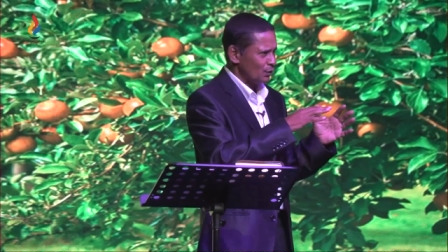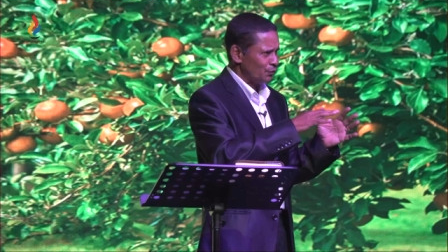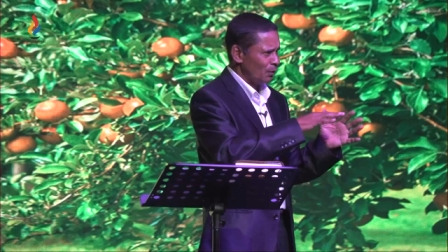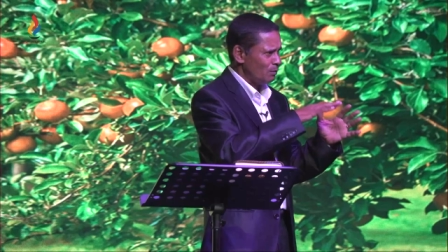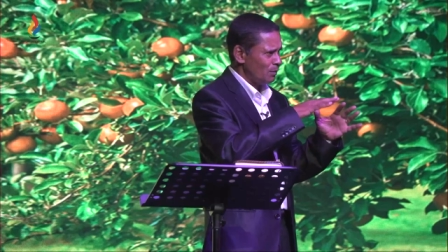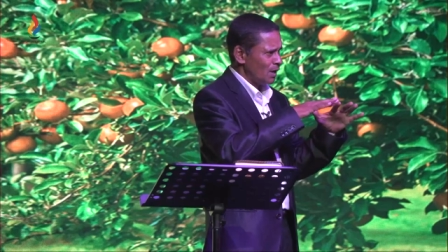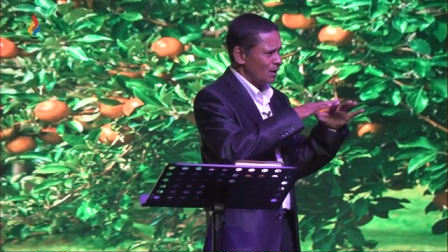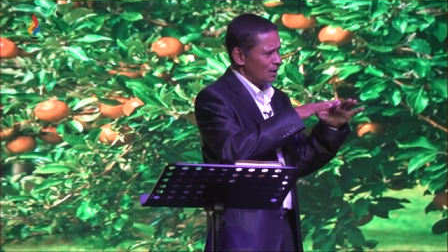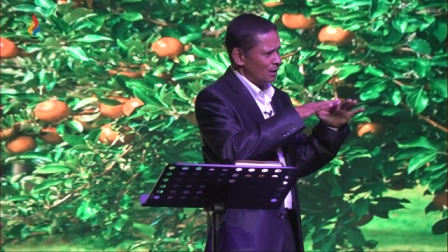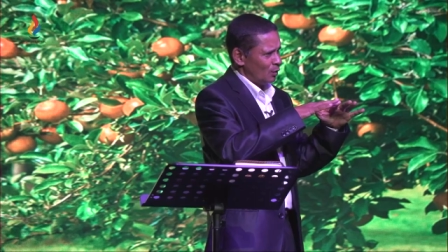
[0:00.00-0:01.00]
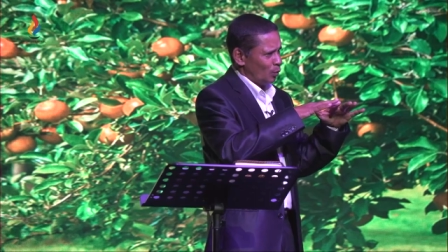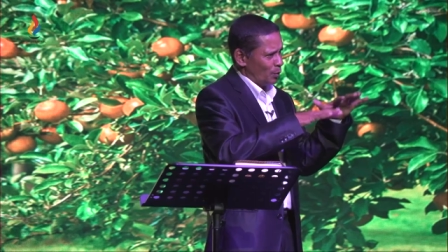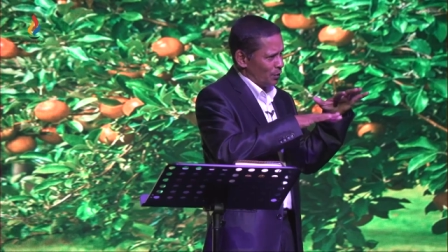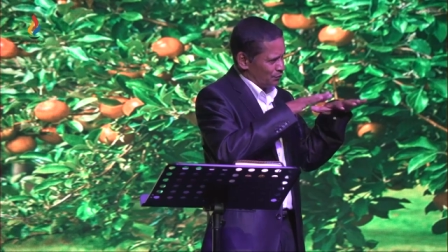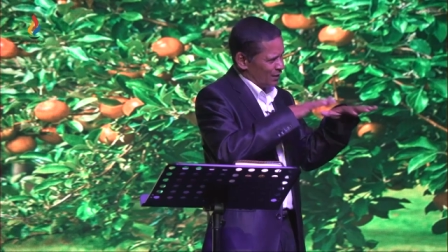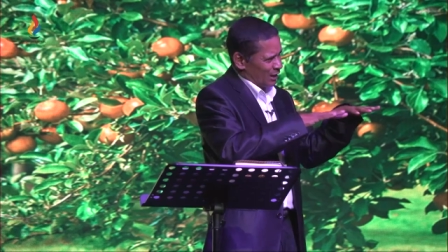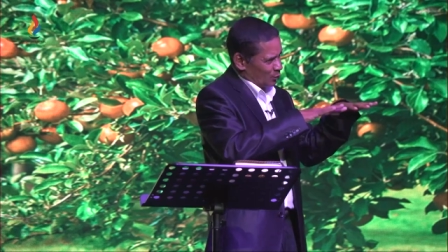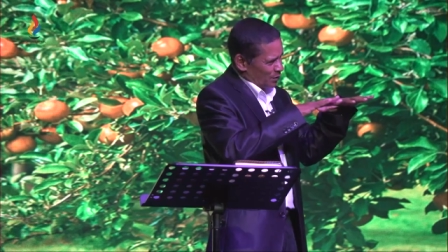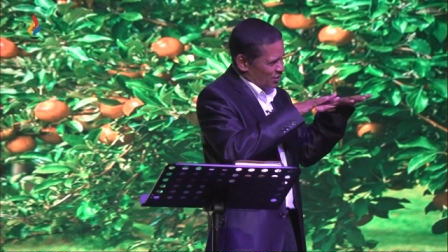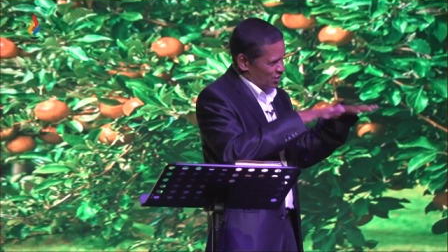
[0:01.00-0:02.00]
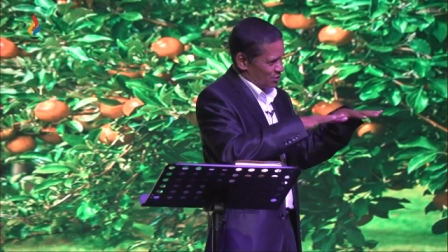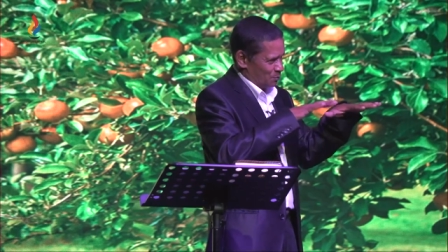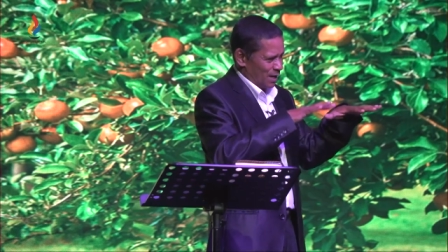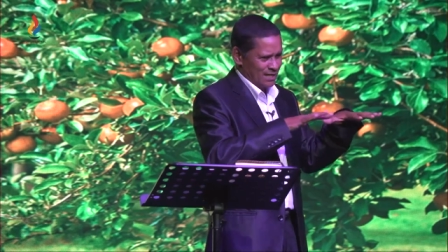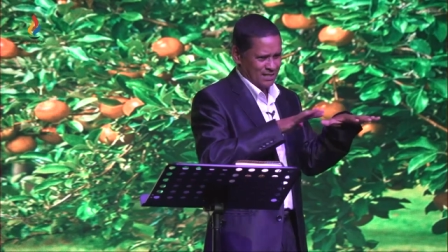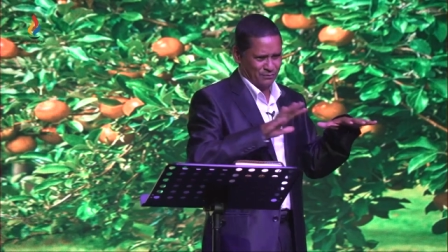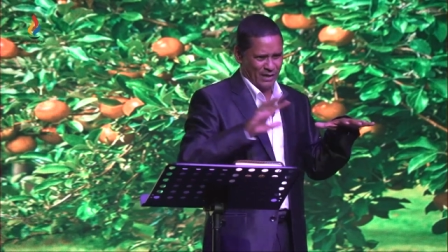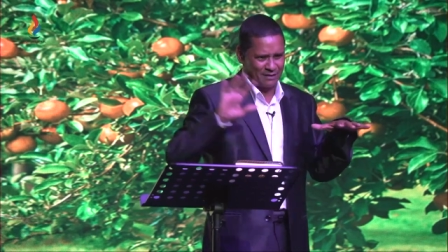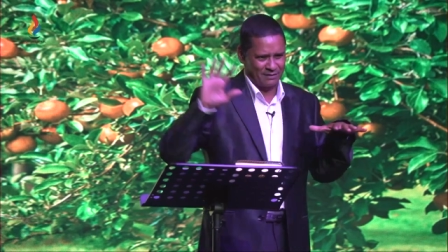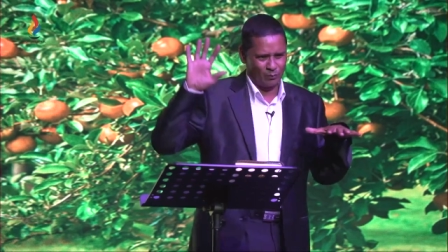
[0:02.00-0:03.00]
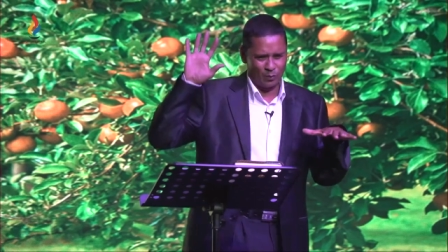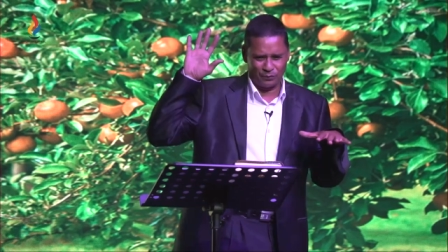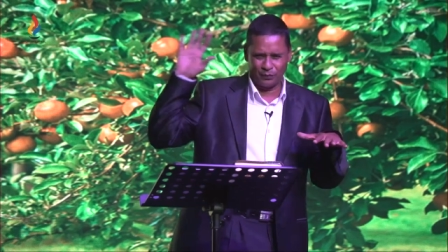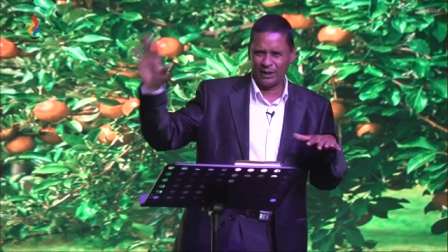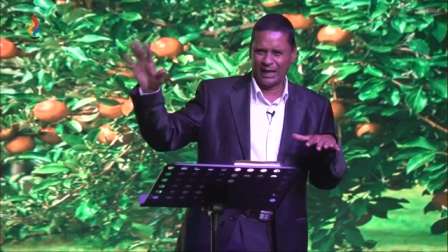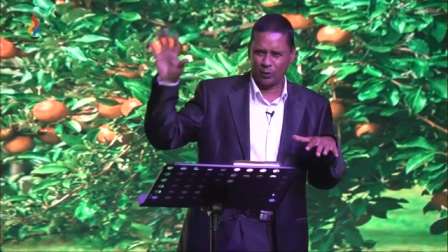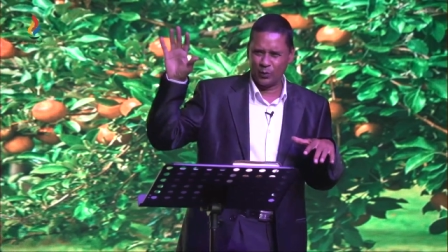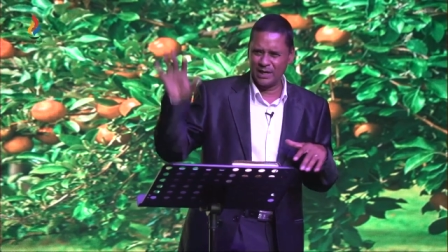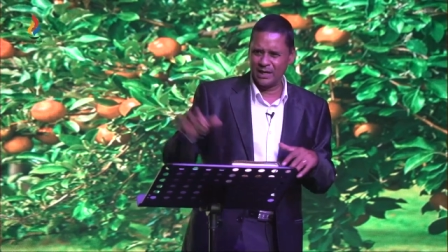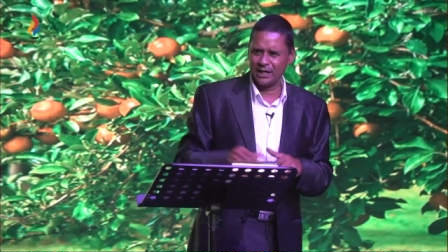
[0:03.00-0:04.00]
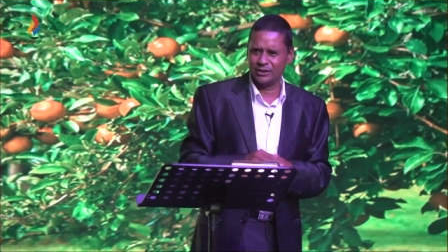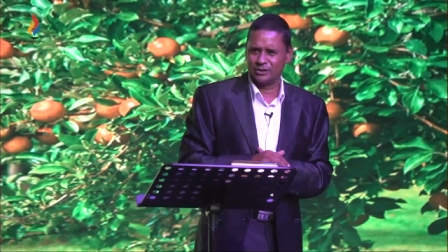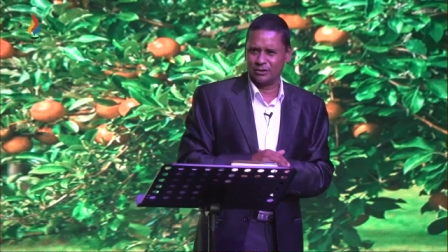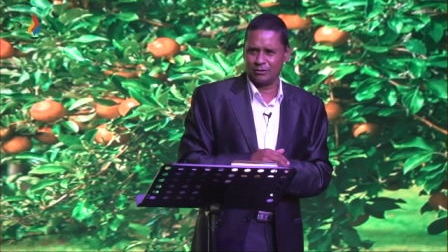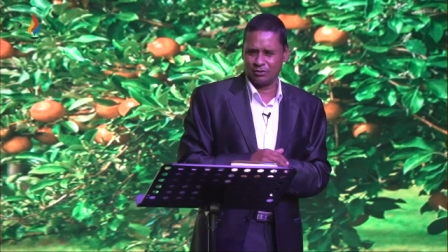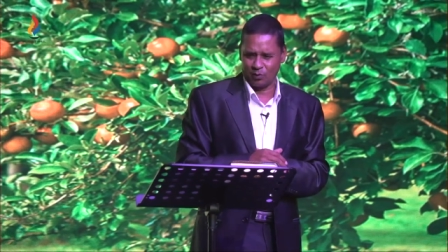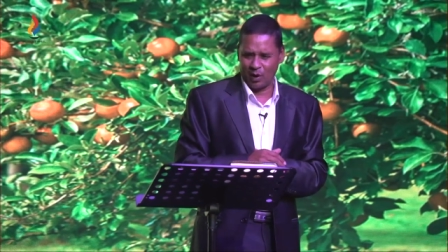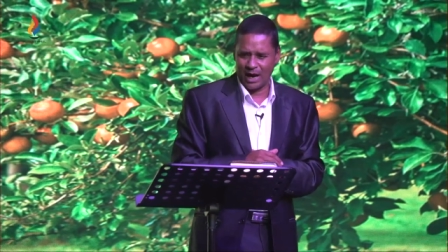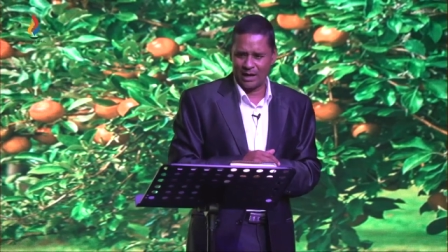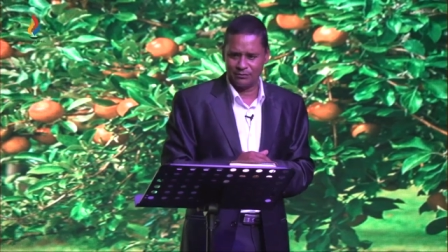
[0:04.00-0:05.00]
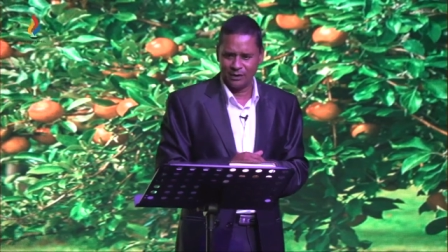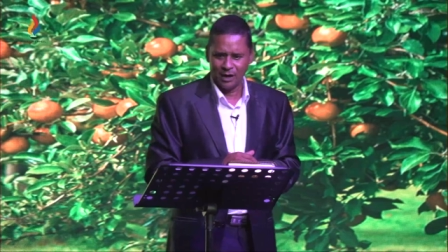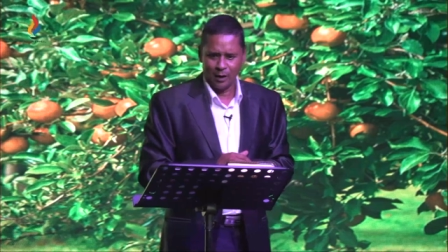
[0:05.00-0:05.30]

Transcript: from where we feel like we're just barely surviving and we feel like we need to thrive,